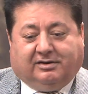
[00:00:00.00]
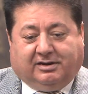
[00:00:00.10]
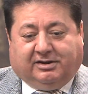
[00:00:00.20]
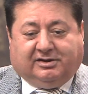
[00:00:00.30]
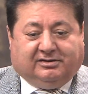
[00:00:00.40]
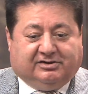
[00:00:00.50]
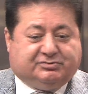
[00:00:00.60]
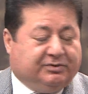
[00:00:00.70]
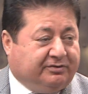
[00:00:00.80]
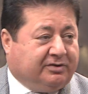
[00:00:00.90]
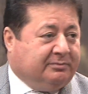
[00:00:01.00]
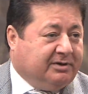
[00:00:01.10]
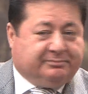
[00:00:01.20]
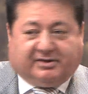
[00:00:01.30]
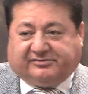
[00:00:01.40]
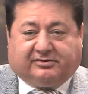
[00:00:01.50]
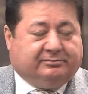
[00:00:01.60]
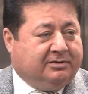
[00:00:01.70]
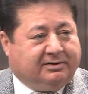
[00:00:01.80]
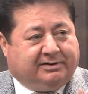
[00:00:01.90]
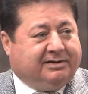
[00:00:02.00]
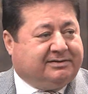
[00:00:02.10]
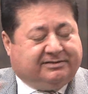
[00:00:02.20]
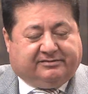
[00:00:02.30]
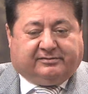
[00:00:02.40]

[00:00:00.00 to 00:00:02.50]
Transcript: In English, we talk about basketball and hockey